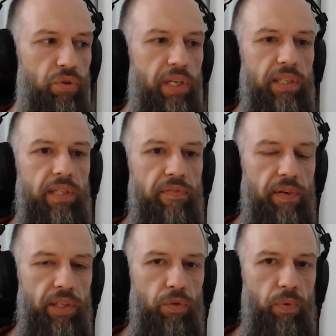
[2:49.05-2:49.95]
really
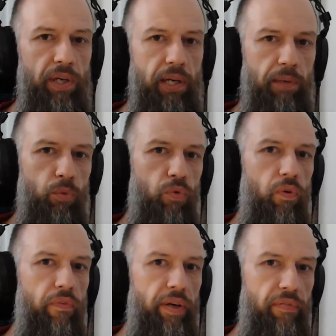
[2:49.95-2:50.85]
different when I move
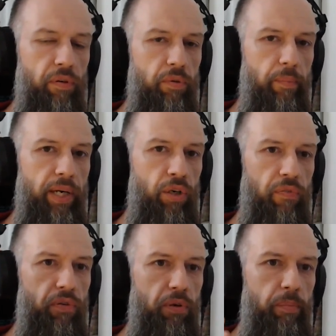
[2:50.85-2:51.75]
away from the
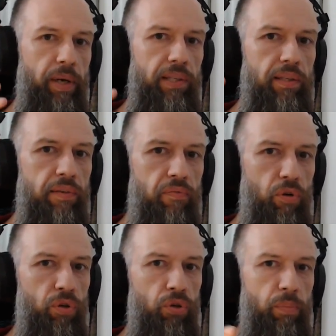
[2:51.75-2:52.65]
microphone, but the
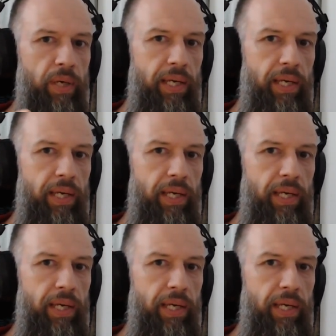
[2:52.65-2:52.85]
volume